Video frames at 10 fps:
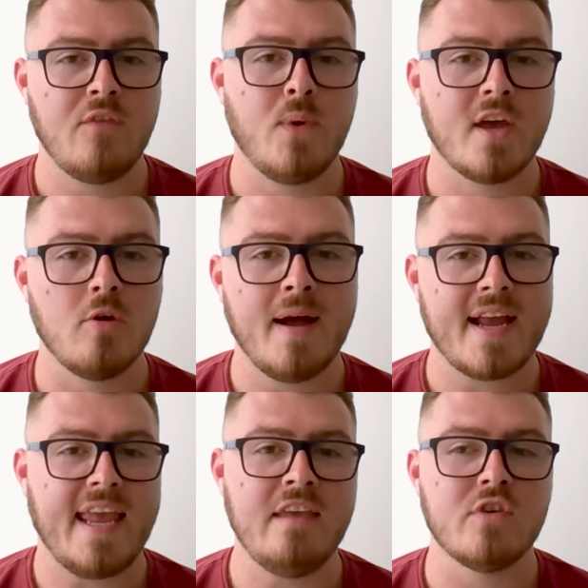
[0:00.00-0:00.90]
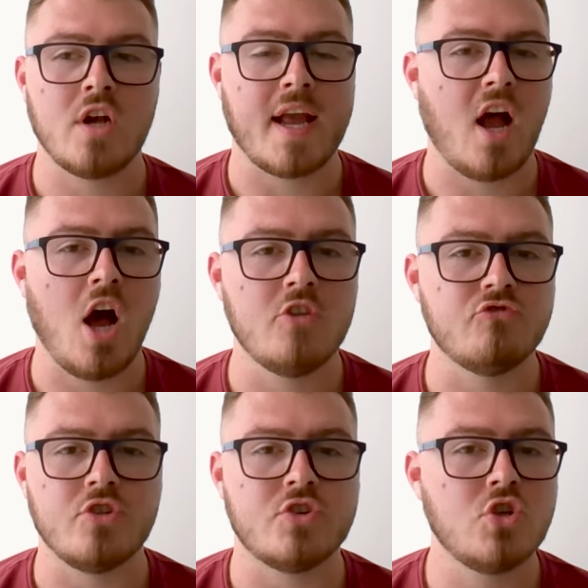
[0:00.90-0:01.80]
If we go back even like like
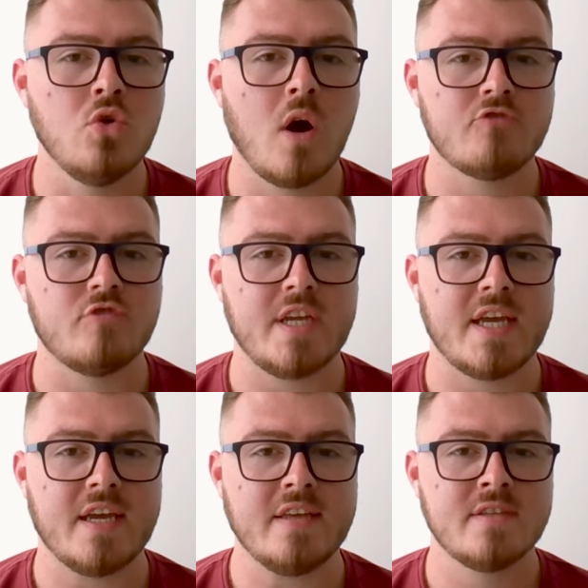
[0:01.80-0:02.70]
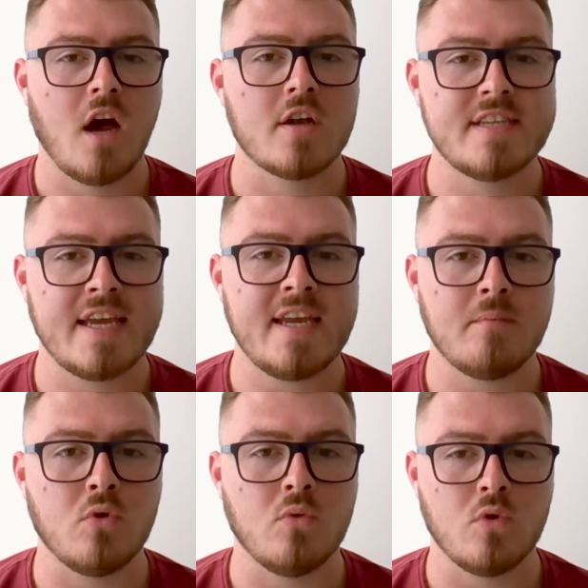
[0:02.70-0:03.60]
100, 200 years, our dating
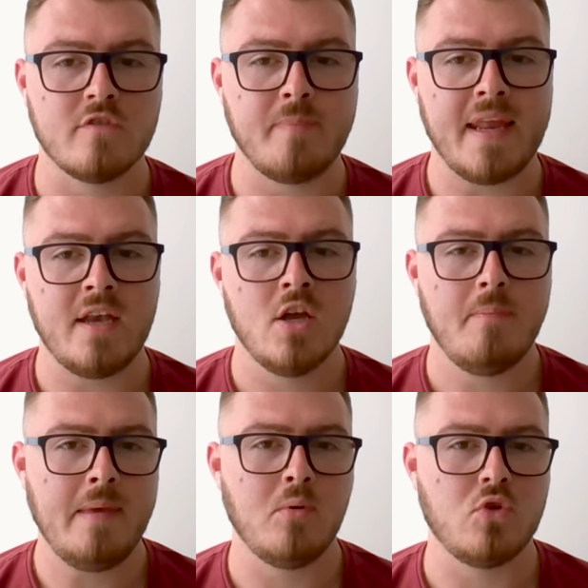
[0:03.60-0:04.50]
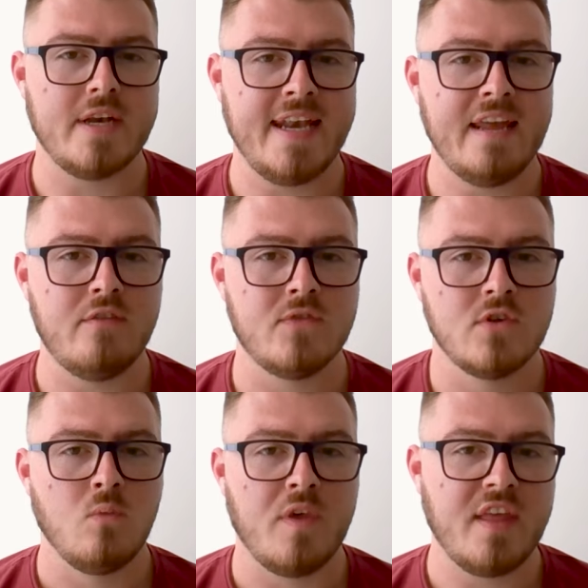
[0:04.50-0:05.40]
pool would have been people that lived
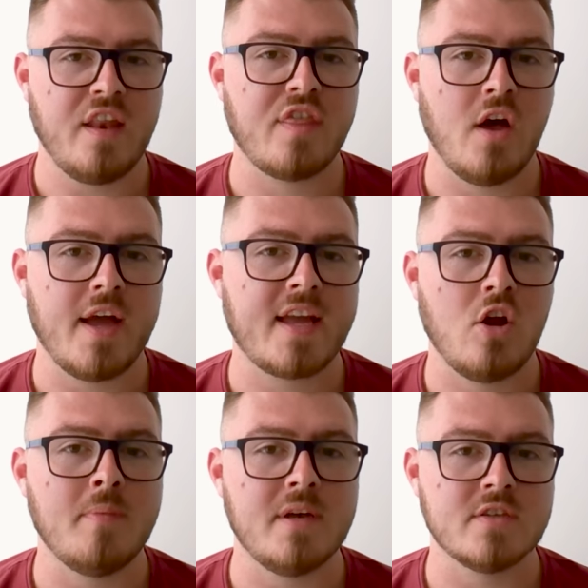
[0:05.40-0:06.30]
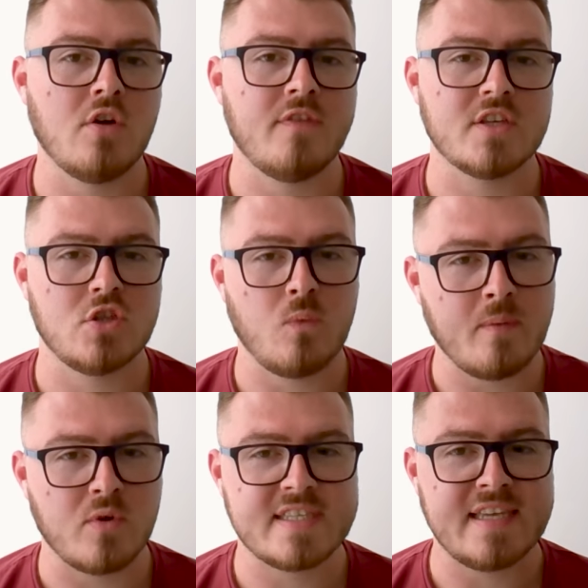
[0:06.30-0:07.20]
within 30 kilometers of us that we
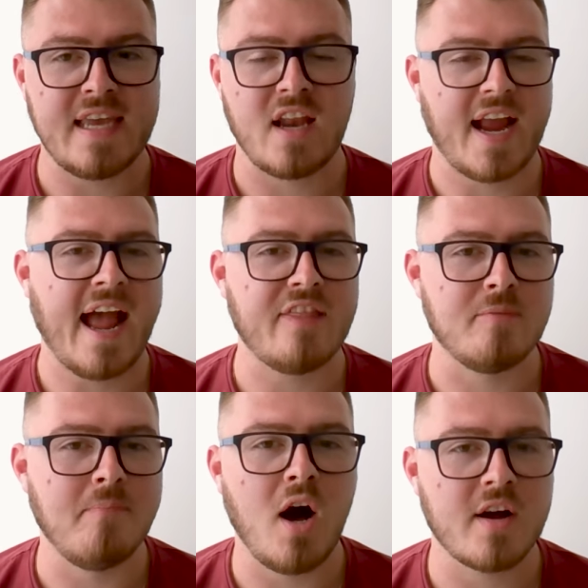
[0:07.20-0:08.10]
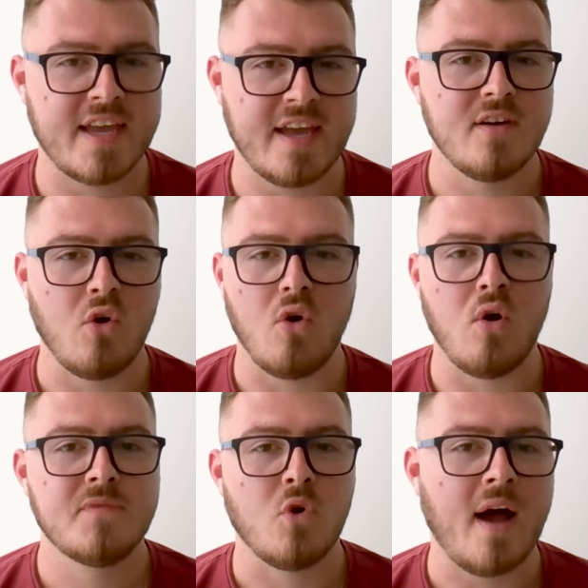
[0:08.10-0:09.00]
would see like at the market
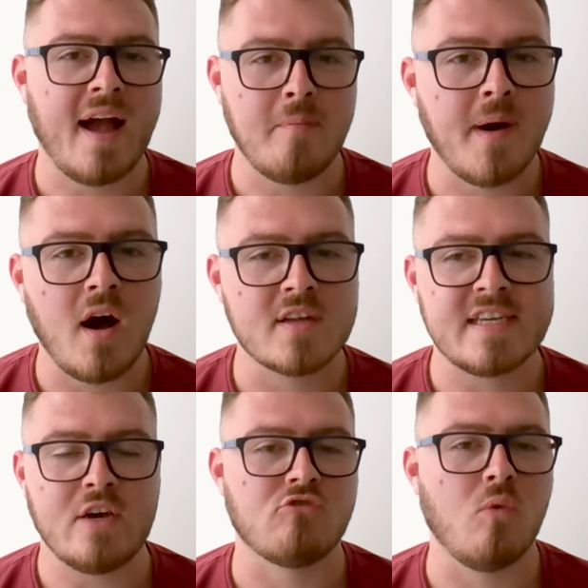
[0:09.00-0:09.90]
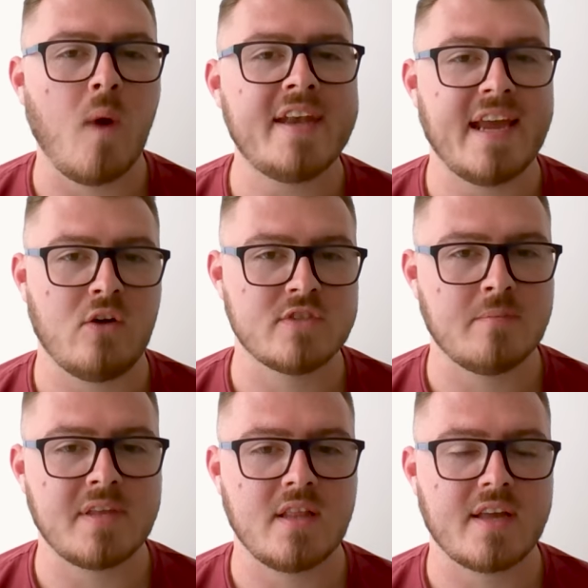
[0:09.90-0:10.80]
or, or at a party or a wedding or
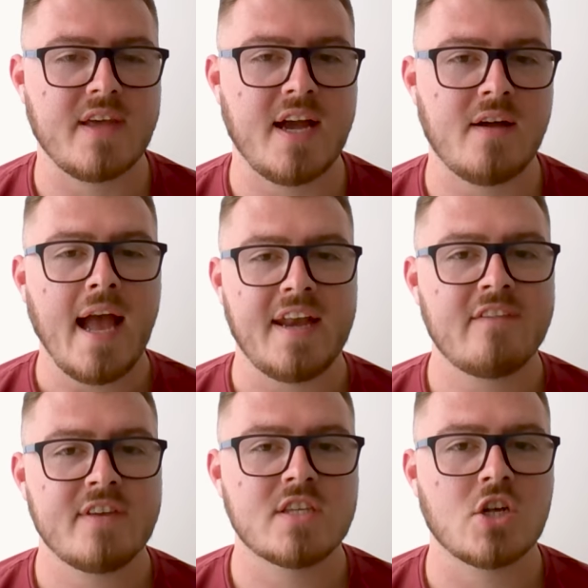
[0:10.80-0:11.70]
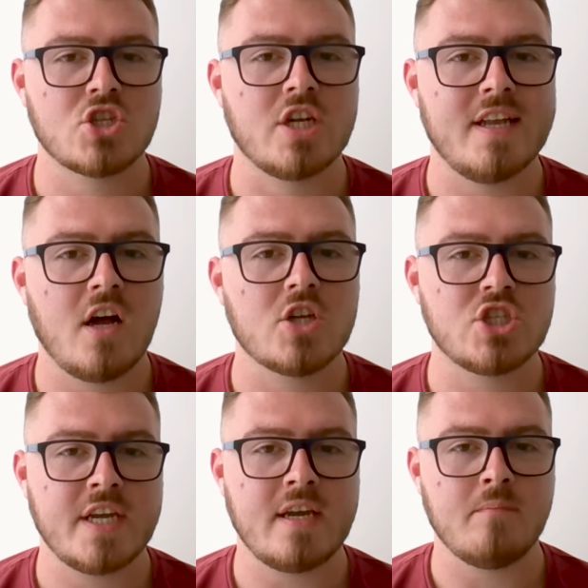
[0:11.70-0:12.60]
something like that. And having such a large
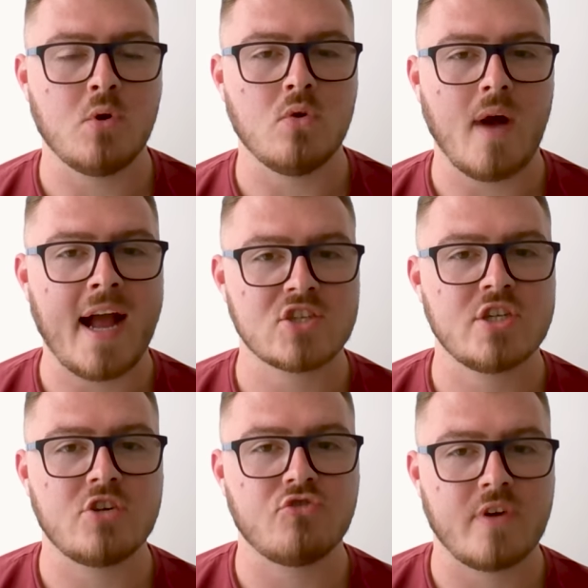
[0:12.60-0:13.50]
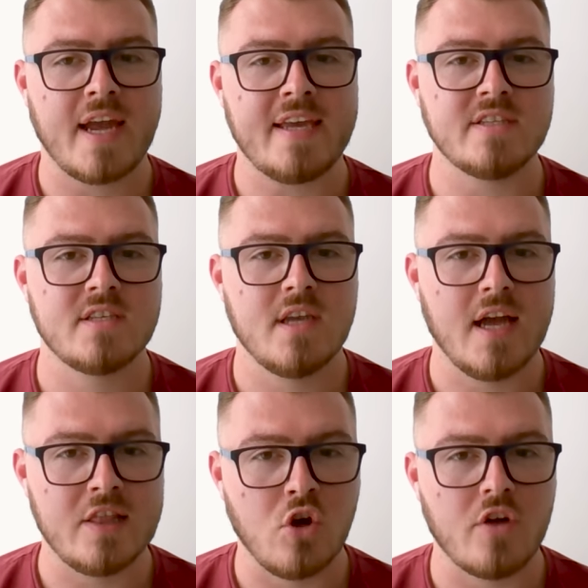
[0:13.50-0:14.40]
dating pool actually creates
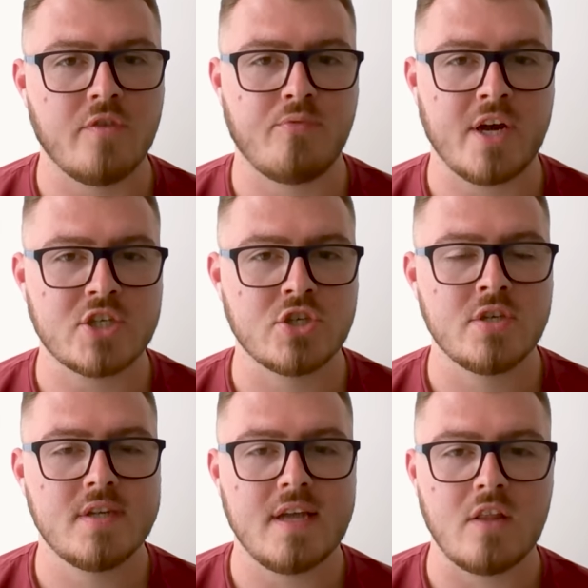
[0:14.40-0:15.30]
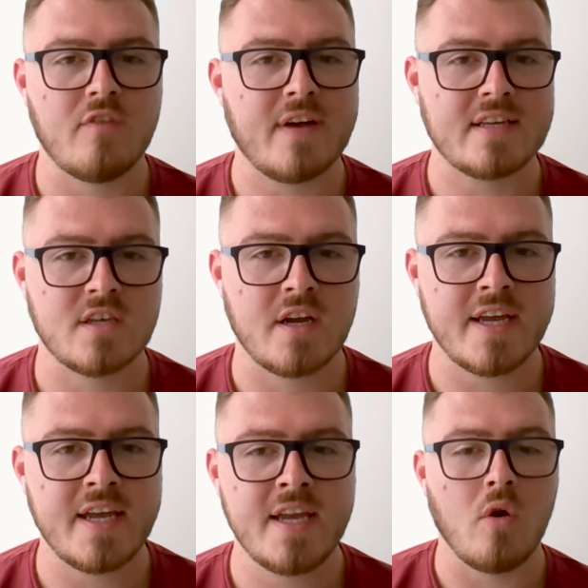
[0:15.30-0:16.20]
a lot of depression, a lot of
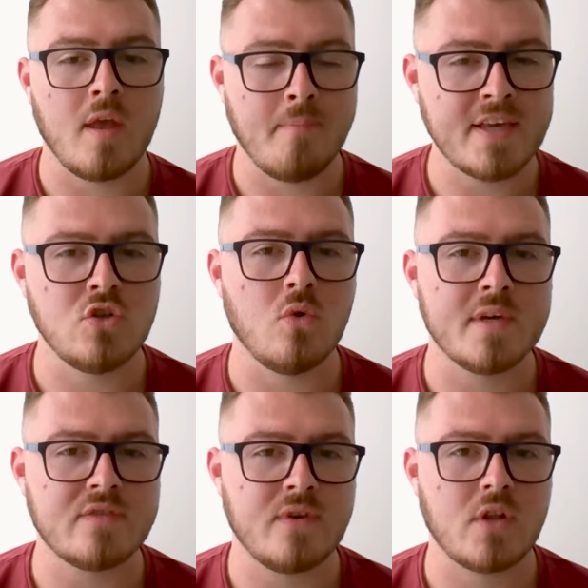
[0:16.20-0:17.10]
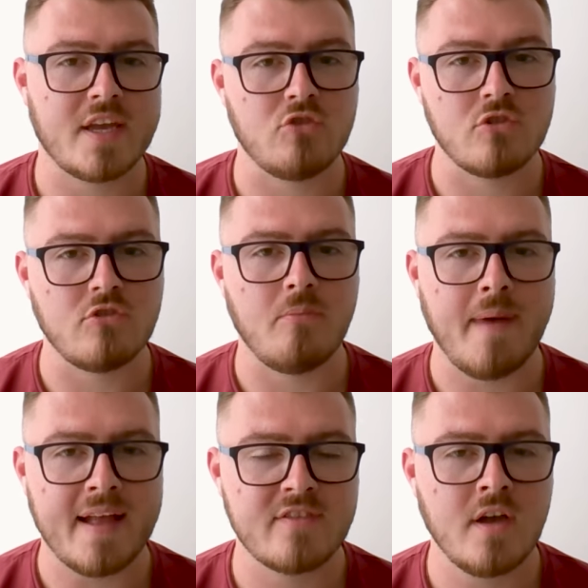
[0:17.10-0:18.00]
anxiety. It makes you always feel like you could do
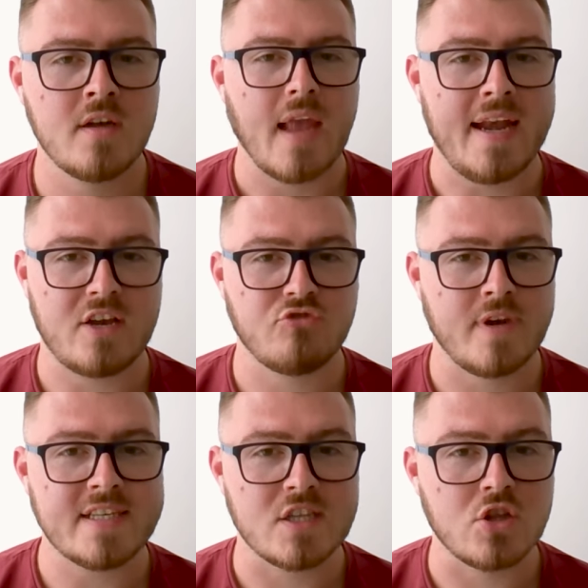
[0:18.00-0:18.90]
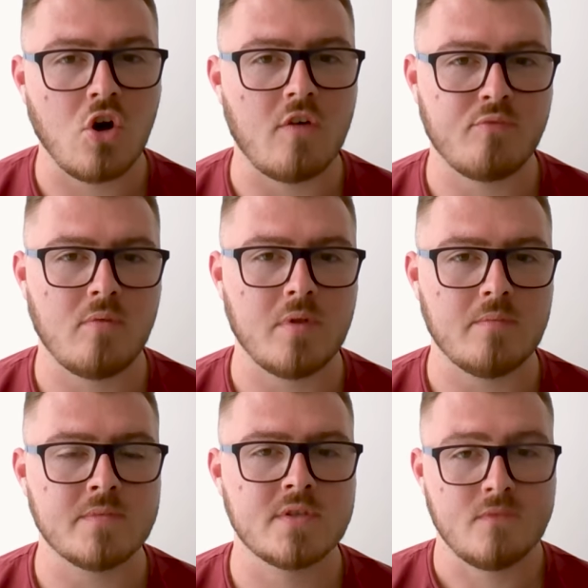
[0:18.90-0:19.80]
better, and it creates a lot of problems.